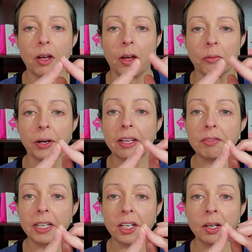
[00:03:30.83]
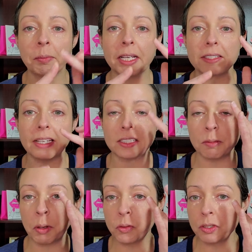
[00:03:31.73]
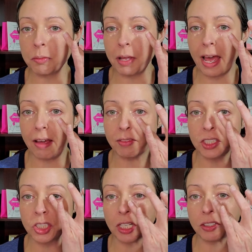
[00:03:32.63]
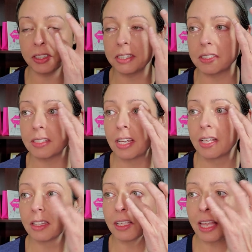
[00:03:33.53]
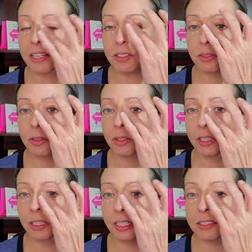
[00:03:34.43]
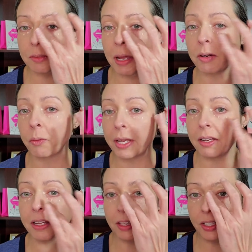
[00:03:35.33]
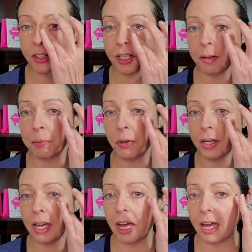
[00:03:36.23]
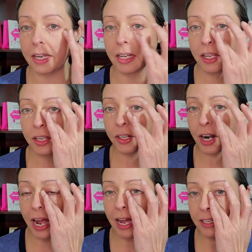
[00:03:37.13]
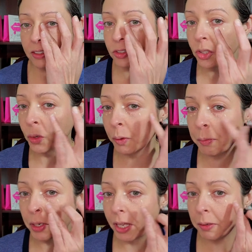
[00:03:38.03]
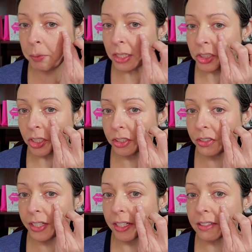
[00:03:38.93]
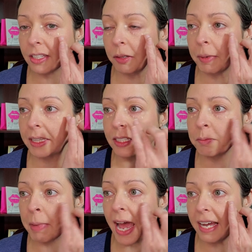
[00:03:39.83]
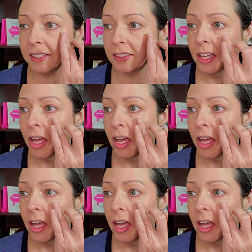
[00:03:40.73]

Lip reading: ring finger because that's supposed to have the gentlest, the least amount of weight that you're gonna put on your eye, because you don't want to put a lot of pressure under there because that'll make these bags